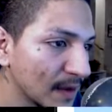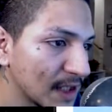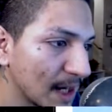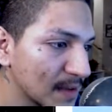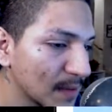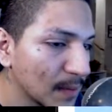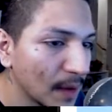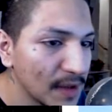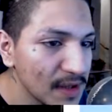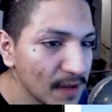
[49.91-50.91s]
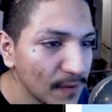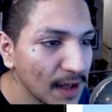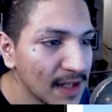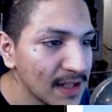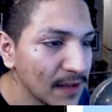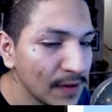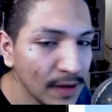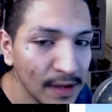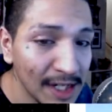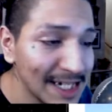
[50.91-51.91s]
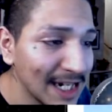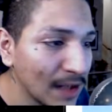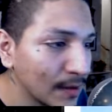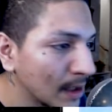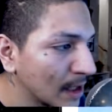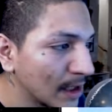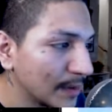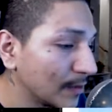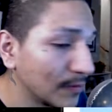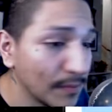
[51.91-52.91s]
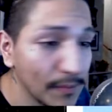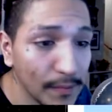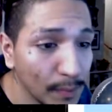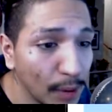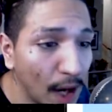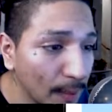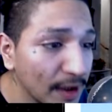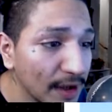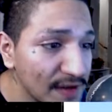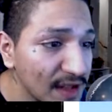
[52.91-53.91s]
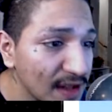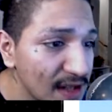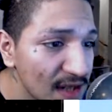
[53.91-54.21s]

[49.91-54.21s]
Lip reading: the Thompson Apartments, if you guys live here in town, you probably have seen this.